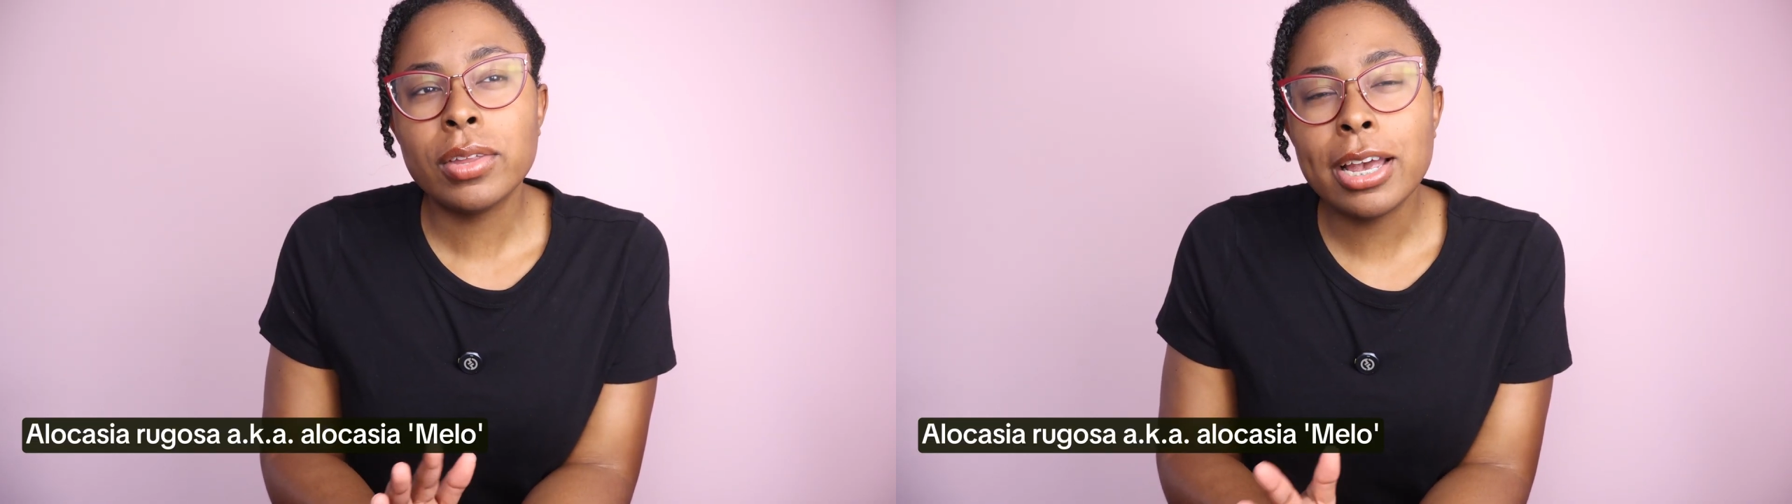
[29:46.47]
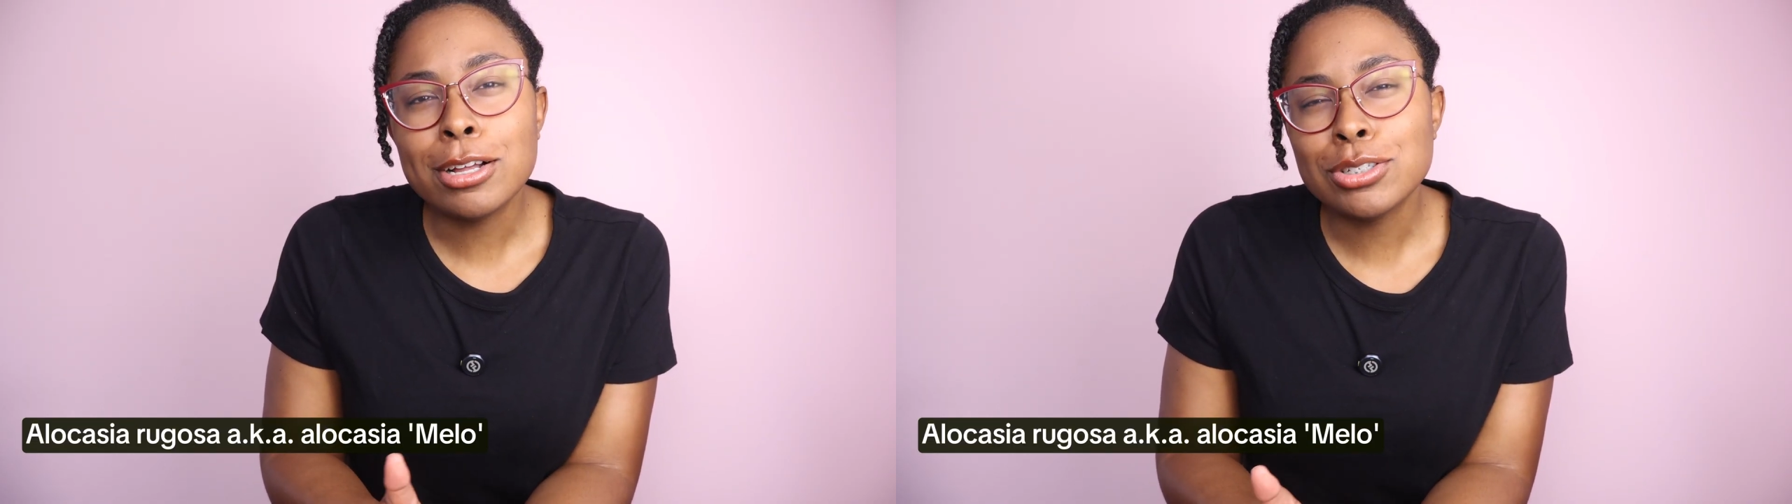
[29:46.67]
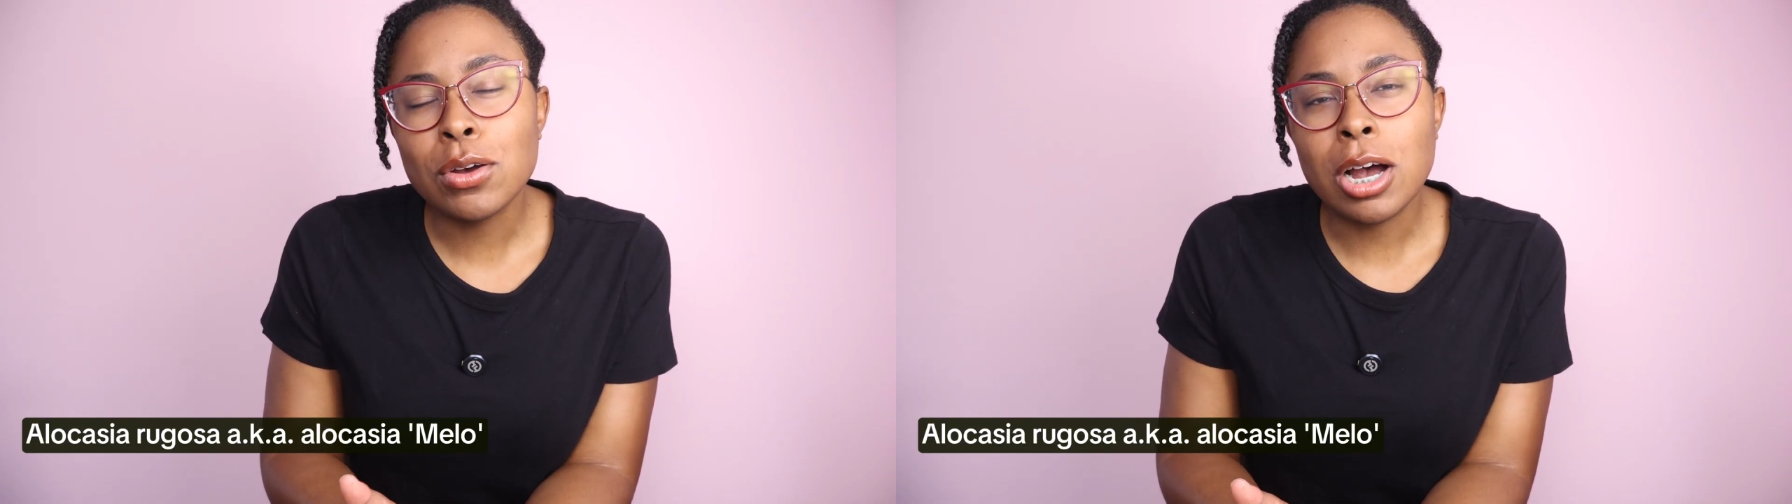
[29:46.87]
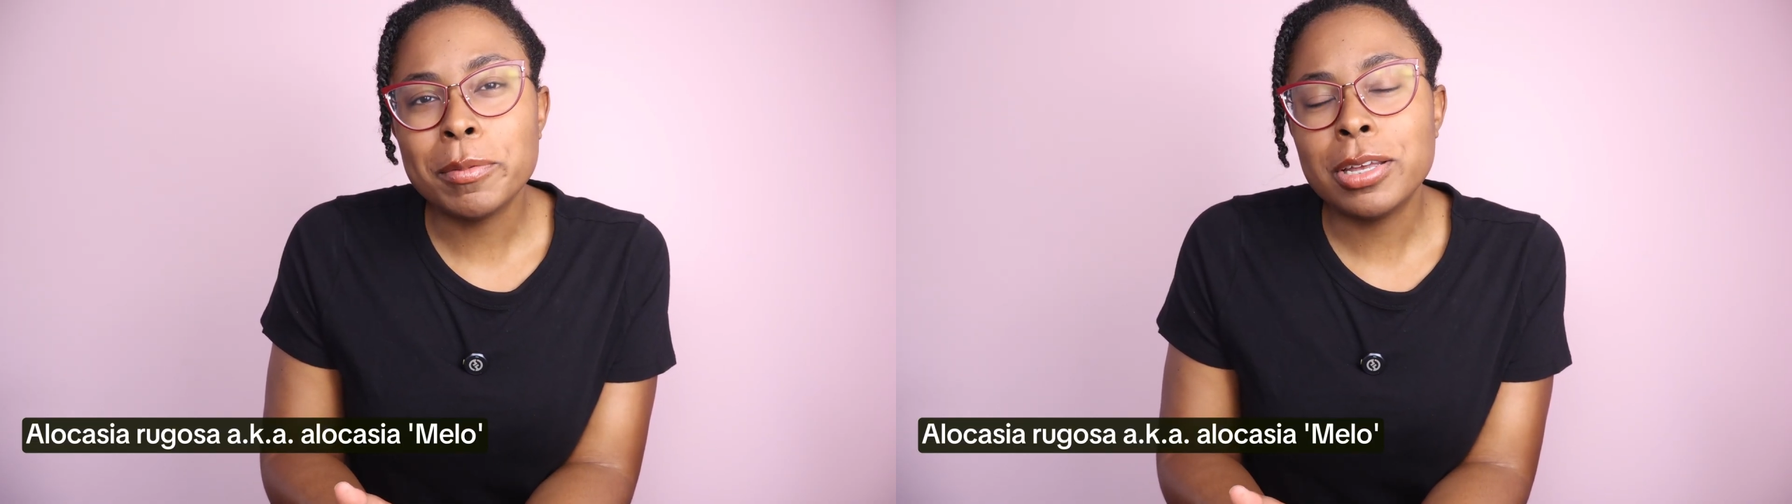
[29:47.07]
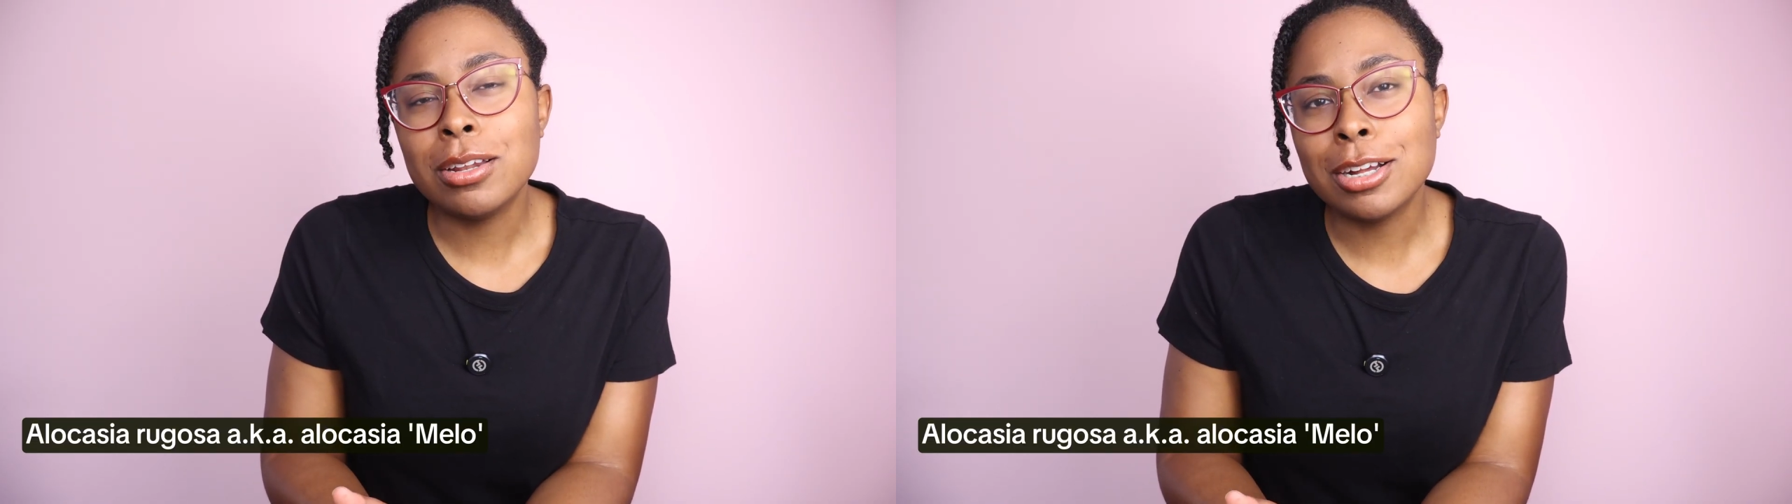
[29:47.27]
I also
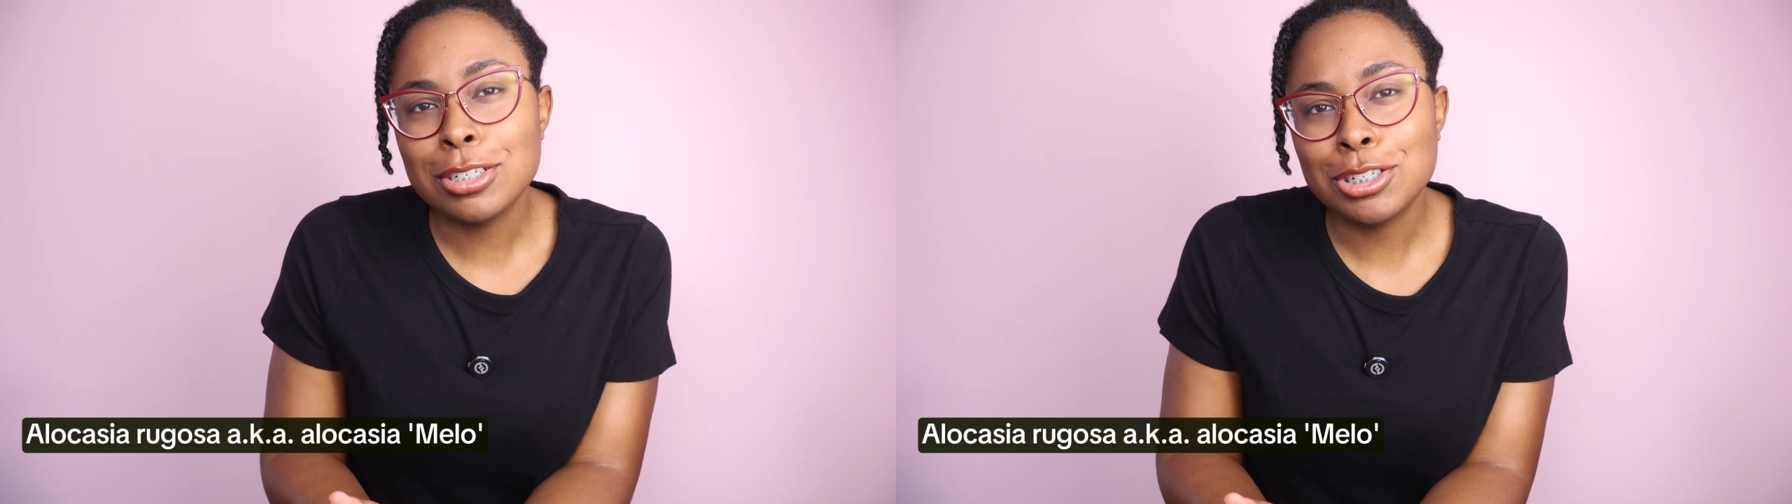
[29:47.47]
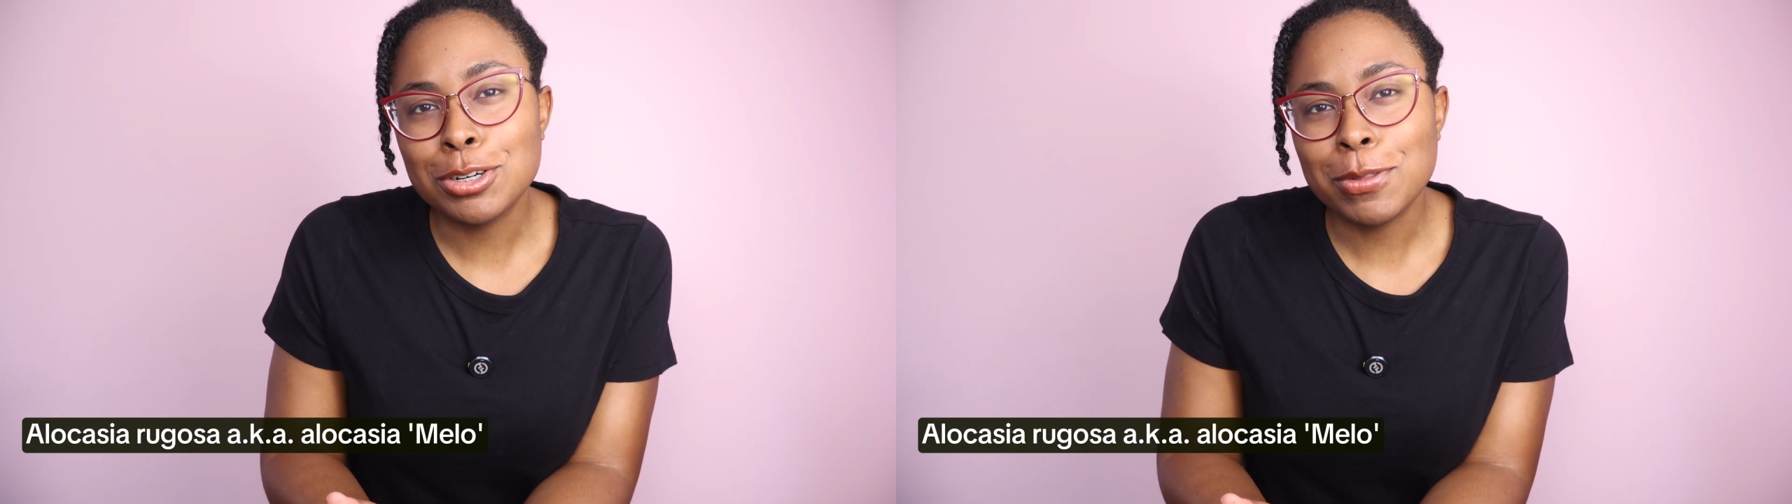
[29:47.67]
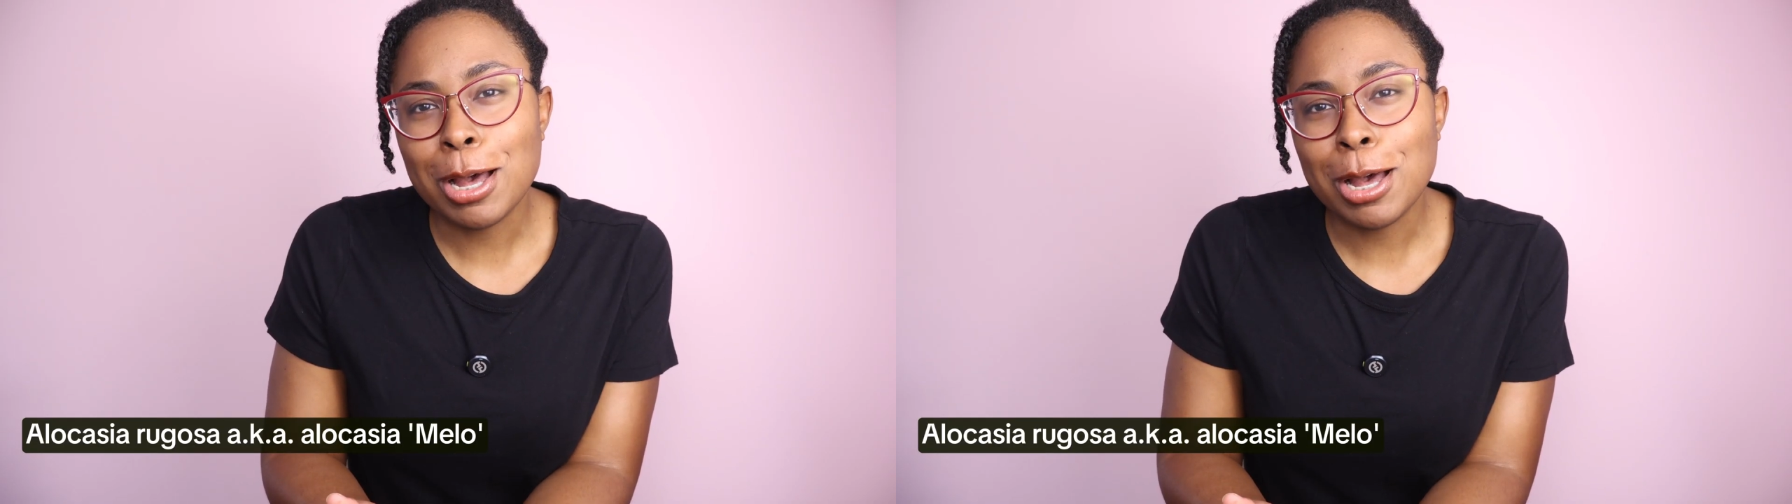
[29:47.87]
opted not to show